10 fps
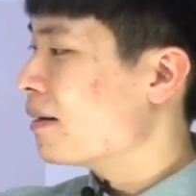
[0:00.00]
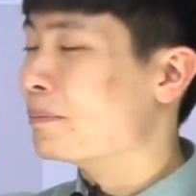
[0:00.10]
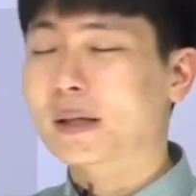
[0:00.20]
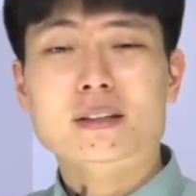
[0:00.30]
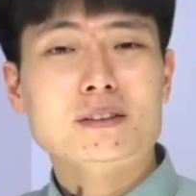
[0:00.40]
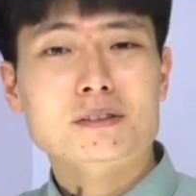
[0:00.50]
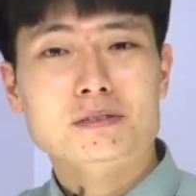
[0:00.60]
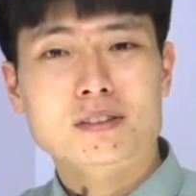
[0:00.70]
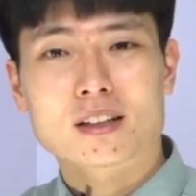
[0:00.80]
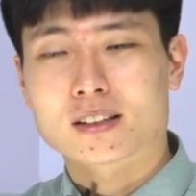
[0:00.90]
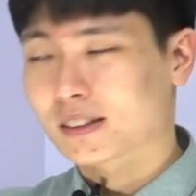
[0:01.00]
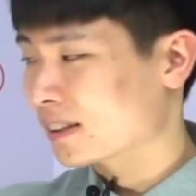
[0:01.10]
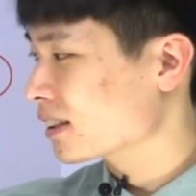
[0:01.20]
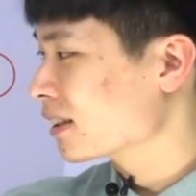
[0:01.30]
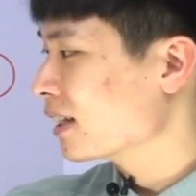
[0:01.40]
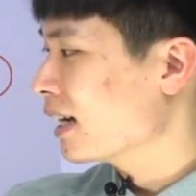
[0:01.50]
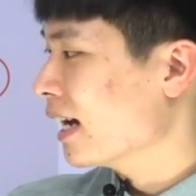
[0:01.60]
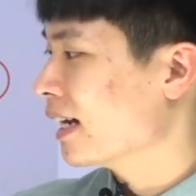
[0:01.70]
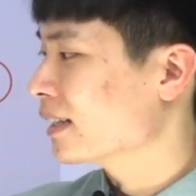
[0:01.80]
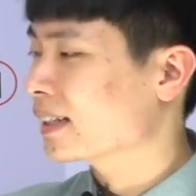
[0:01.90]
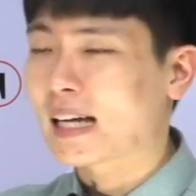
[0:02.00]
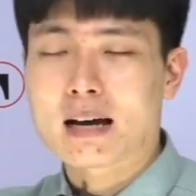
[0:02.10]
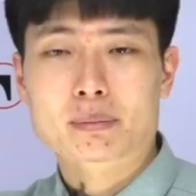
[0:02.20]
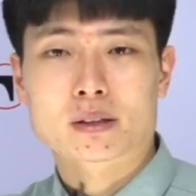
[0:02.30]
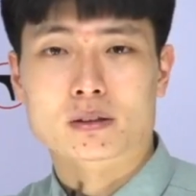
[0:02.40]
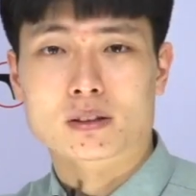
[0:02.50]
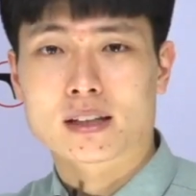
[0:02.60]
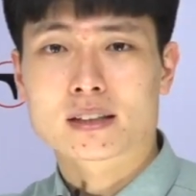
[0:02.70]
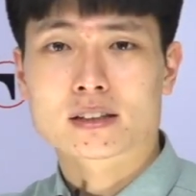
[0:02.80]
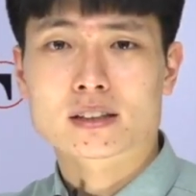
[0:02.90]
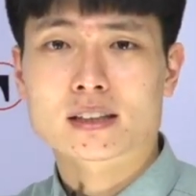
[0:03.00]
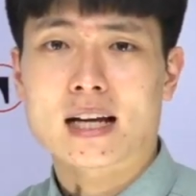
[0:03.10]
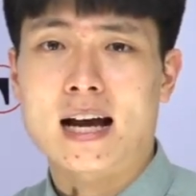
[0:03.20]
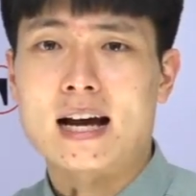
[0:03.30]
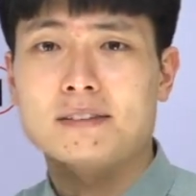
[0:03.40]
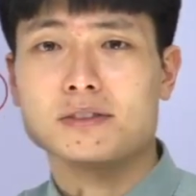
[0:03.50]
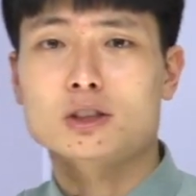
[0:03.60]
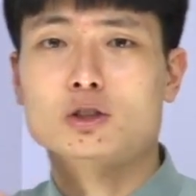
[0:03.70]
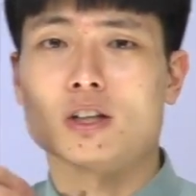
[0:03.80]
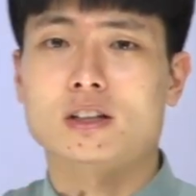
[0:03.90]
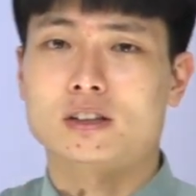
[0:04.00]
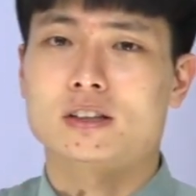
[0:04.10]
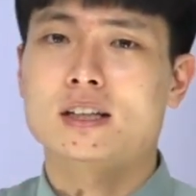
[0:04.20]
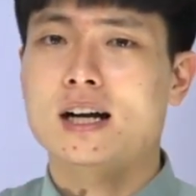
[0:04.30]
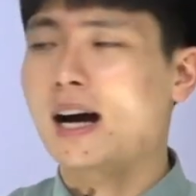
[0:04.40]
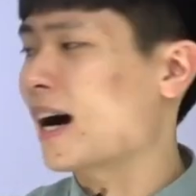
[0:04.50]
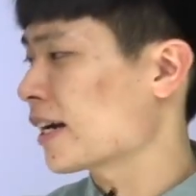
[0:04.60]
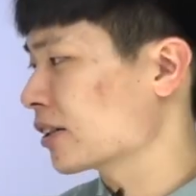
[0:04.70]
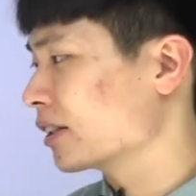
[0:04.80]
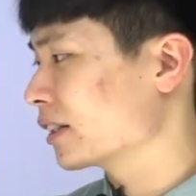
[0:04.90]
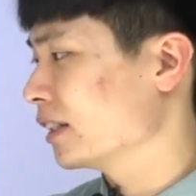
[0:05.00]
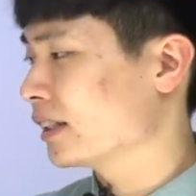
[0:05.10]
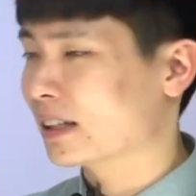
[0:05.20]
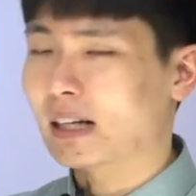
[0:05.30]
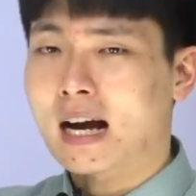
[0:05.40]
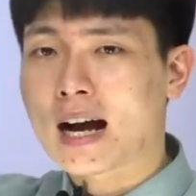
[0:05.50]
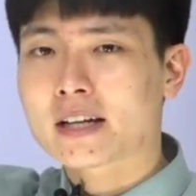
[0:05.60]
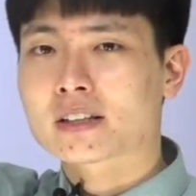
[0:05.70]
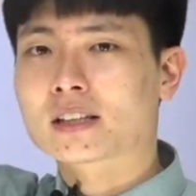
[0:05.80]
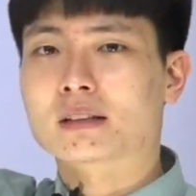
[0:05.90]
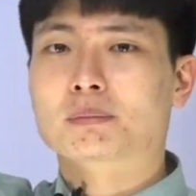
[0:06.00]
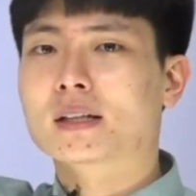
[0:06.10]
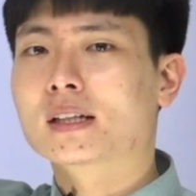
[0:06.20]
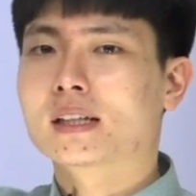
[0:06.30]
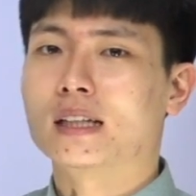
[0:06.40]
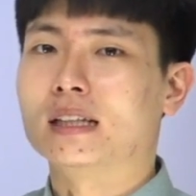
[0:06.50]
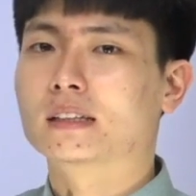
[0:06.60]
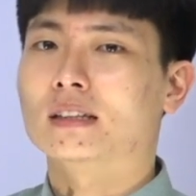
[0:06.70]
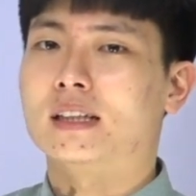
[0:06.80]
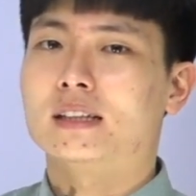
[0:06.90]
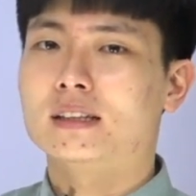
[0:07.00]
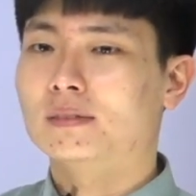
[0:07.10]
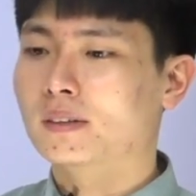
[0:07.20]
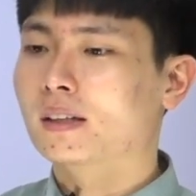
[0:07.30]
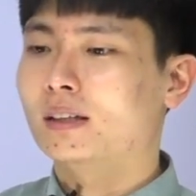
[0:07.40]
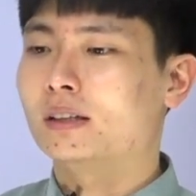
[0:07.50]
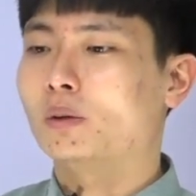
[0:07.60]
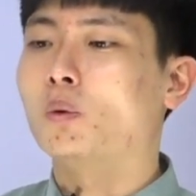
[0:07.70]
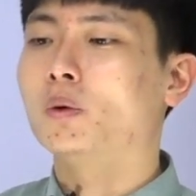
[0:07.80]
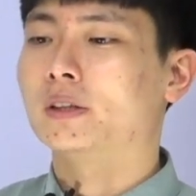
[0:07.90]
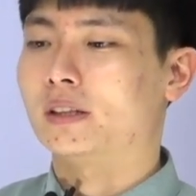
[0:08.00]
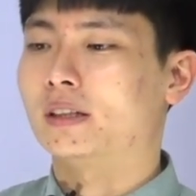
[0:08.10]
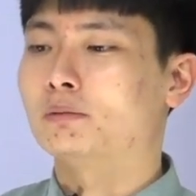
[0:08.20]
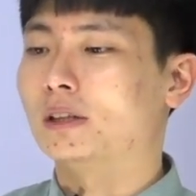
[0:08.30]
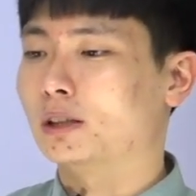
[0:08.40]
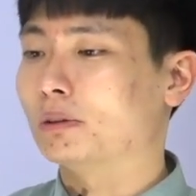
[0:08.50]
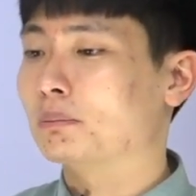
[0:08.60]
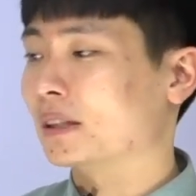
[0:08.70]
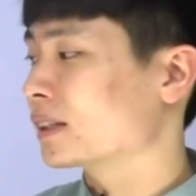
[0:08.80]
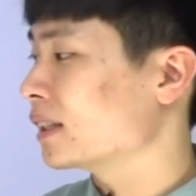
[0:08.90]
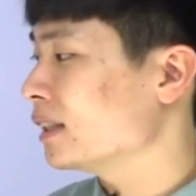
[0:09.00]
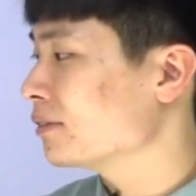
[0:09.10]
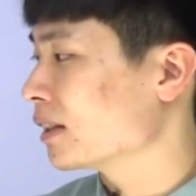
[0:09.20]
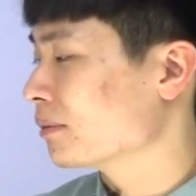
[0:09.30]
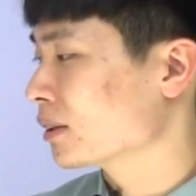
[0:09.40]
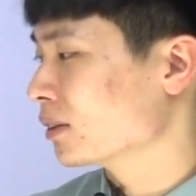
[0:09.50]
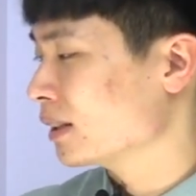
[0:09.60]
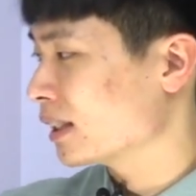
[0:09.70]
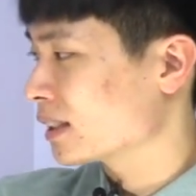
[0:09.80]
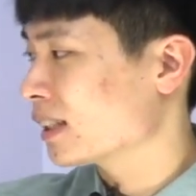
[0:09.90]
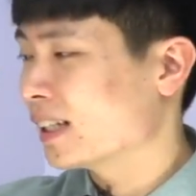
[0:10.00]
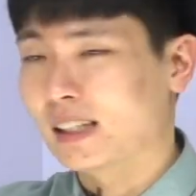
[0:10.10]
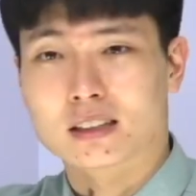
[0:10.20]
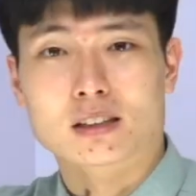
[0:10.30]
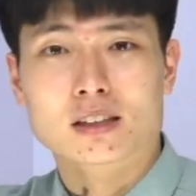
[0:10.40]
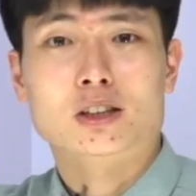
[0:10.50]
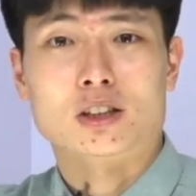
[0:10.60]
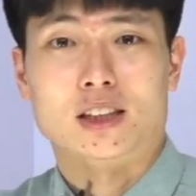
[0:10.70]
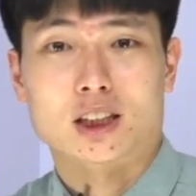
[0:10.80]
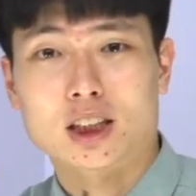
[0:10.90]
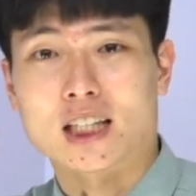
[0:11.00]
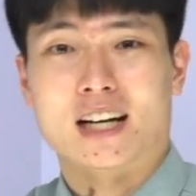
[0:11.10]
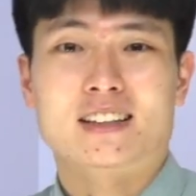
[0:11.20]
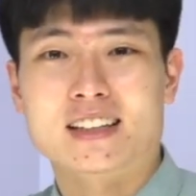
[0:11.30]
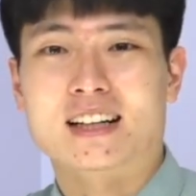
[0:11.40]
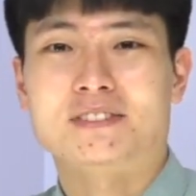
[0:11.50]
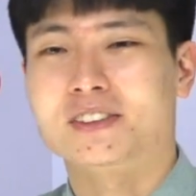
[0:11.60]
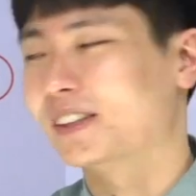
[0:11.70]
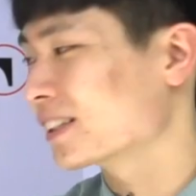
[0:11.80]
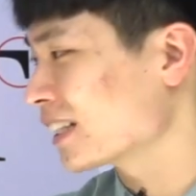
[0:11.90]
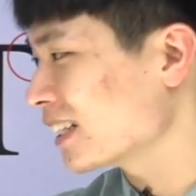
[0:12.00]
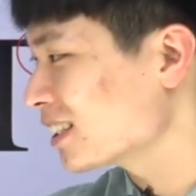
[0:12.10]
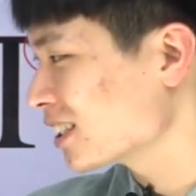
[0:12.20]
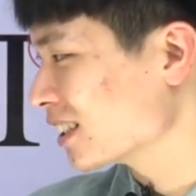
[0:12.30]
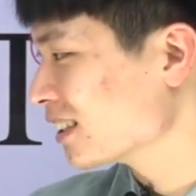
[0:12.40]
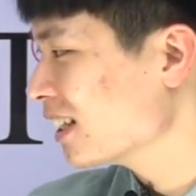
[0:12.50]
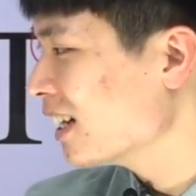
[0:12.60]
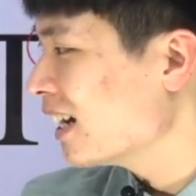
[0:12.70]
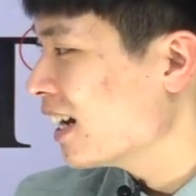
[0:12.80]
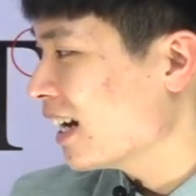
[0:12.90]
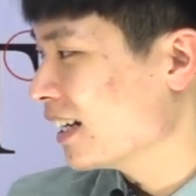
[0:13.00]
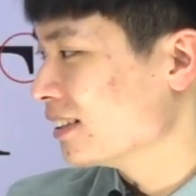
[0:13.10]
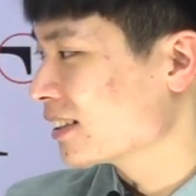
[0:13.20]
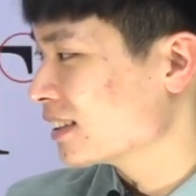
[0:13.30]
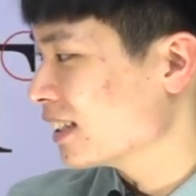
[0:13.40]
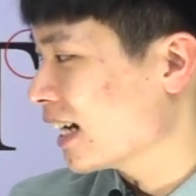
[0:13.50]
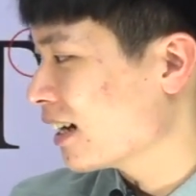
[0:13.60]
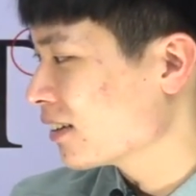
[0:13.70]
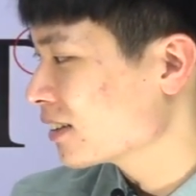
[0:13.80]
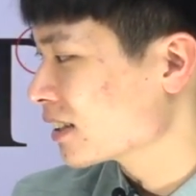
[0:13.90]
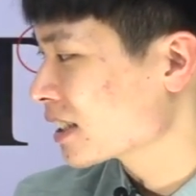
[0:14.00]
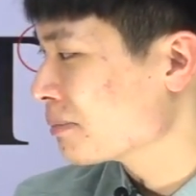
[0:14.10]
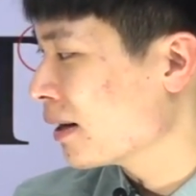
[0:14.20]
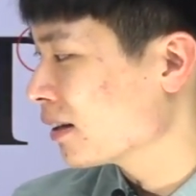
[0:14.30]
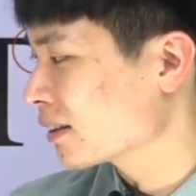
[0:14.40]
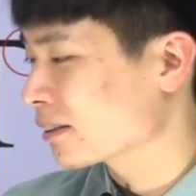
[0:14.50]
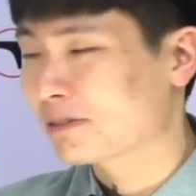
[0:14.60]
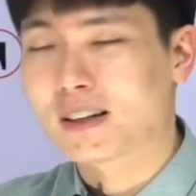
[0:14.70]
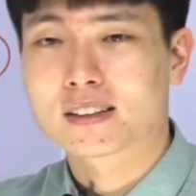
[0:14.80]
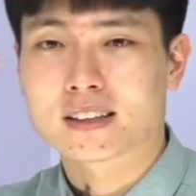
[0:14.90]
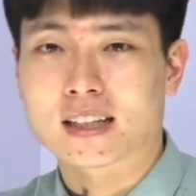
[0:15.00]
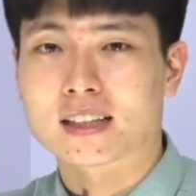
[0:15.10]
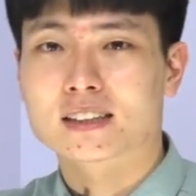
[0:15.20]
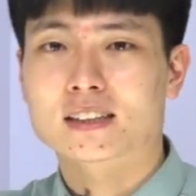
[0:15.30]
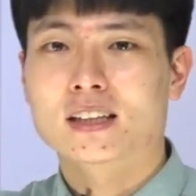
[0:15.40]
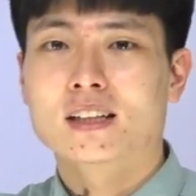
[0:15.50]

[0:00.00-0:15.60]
bigger fonts and capital letters have stronger hierarchy. They're higher up in the order in which we perceive them. So this is literally shouting out for your attention. And you can see how the smaller the font gets,